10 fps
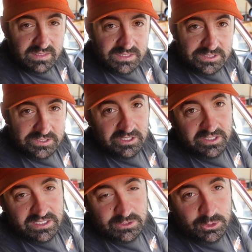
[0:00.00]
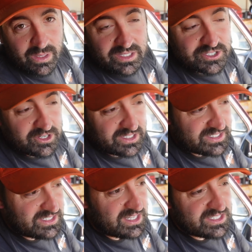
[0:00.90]
So another thing that's cool about this truck
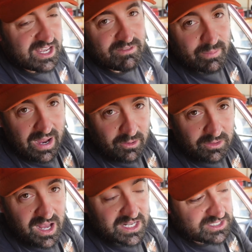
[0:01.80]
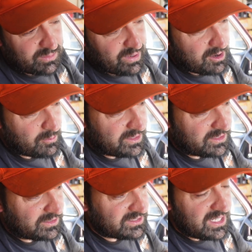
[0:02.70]
is it does have the power locks and the power
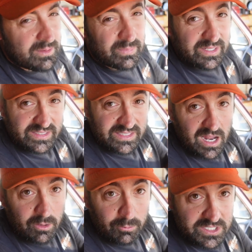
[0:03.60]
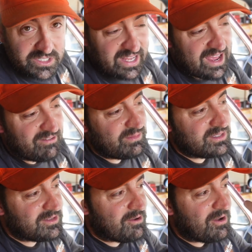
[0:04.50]
windows, but it did not originally have them.
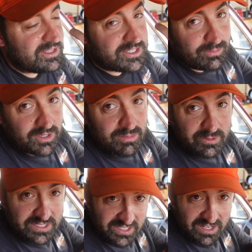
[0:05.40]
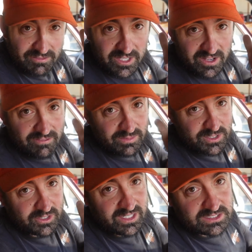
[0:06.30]
And so on the Suburban, when I took everything off, let me
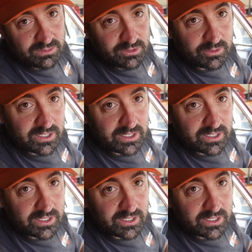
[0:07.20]
show you guys something real